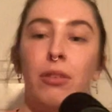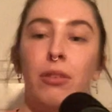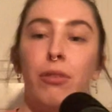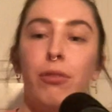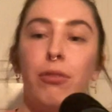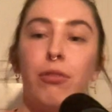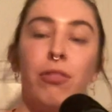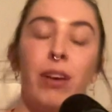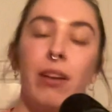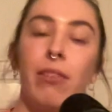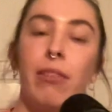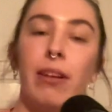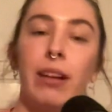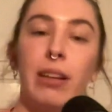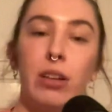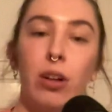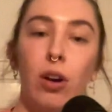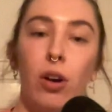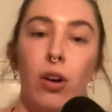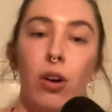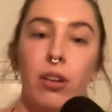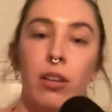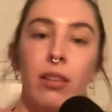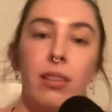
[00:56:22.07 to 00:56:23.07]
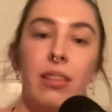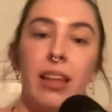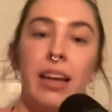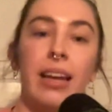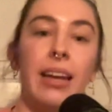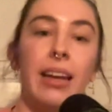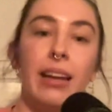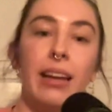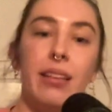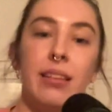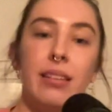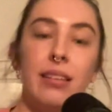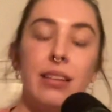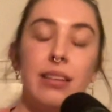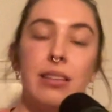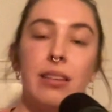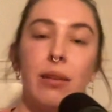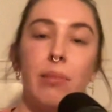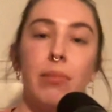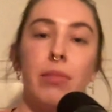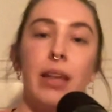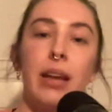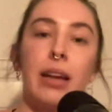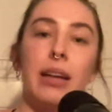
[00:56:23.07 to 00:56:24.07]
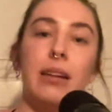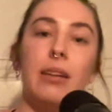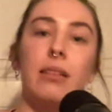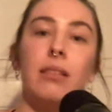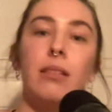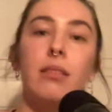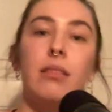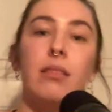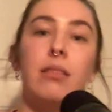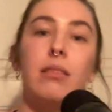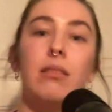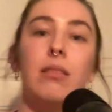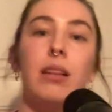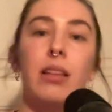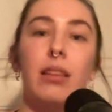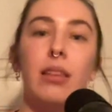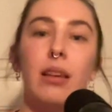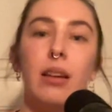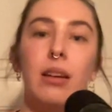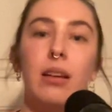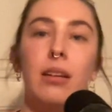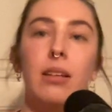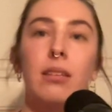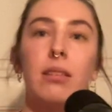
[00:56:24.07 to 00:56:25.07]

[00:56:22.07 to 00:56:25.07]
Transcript: fearing God and thinking that it's something that